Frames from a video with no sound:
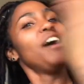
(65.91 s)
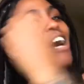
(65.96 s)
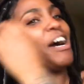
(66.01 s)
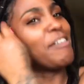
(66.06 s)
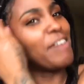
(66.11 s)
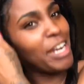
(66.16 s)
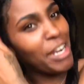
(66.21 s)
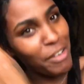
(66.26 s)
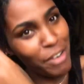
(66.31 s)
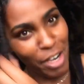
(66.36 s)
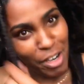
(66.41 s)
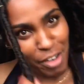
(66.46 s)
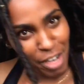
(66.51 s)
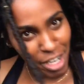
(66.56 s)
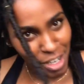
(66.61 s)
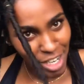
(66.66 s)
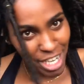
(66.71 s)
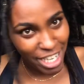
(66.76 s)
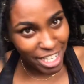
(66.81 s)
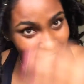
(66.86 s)
All right.
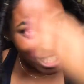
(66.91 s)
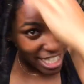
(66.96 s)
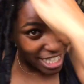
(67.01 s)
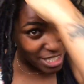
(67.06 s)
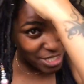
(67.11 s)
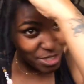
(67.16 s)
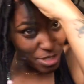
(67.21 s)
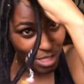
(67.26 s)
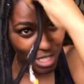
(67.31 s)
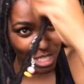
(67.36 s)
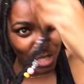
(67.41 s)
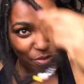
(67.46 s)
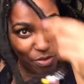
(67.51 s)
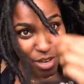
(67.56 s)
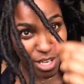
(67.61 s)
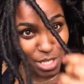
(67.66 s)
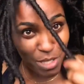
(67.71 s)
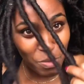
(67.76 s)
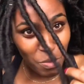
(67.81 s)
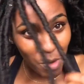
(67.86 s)
Let's do this
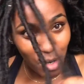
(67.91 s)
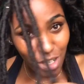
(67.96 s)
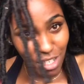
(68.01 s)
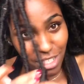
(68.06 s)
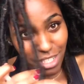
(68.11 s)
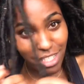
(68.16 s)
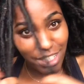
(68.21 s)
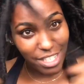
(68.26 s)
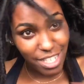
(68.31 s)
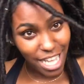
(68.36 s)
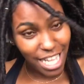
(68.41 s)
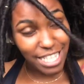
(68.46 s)
first one.